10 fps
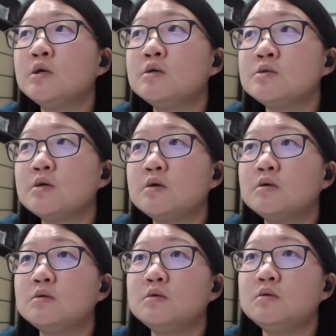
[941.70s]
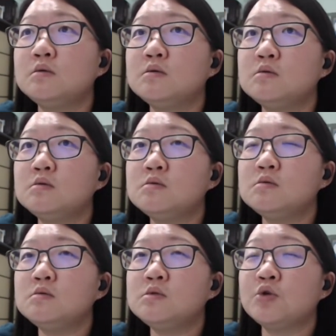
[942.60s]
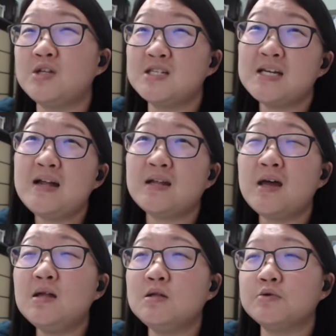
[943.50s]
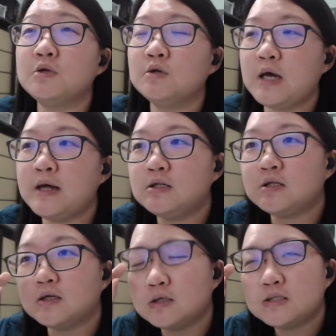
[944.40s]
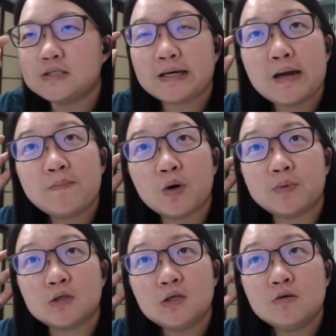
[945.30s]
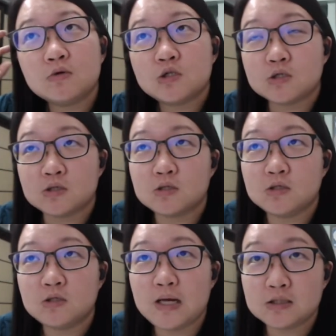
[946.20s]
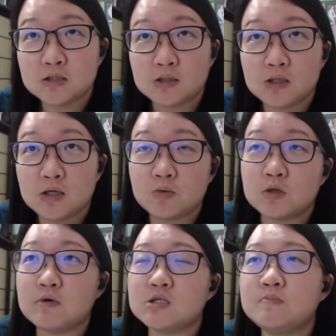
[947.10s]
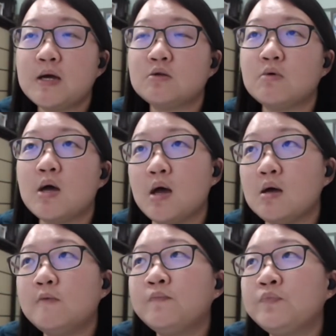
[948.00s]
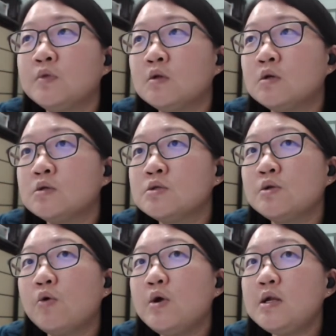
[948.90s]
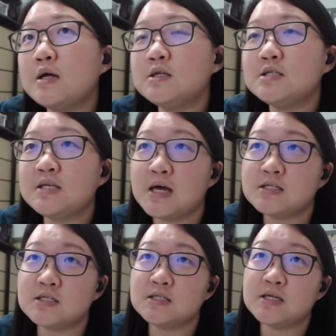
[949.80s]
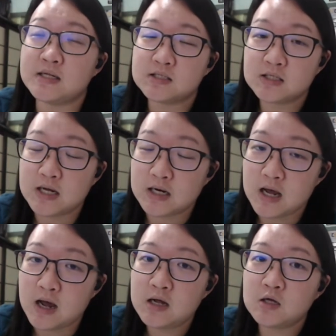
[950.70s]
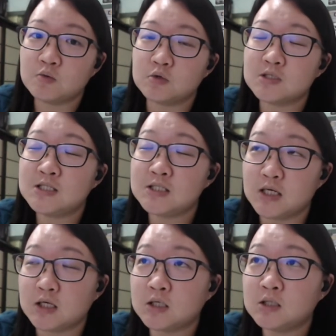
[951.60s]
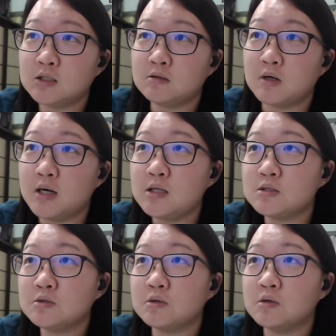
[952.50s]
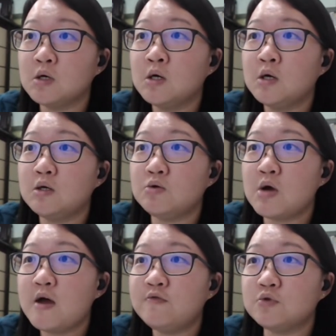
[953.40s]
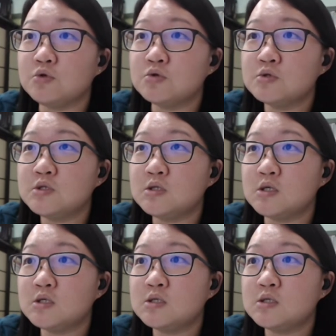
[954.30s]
So to decide that, you will look at the second property, which is density with respect to air. So knowing that this gas is denser than air, it will sink, right? So you have to use this